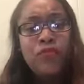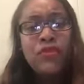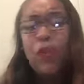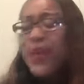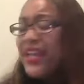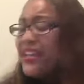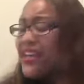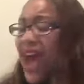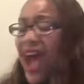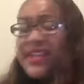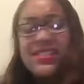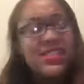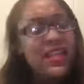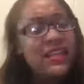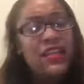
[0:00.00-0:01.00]
We
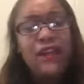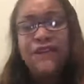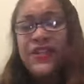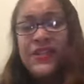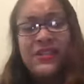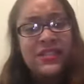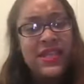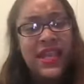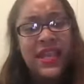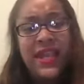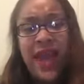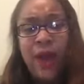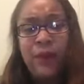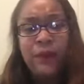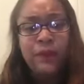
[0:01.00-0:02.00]
got to live this thing
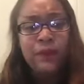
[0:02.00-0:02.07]
out.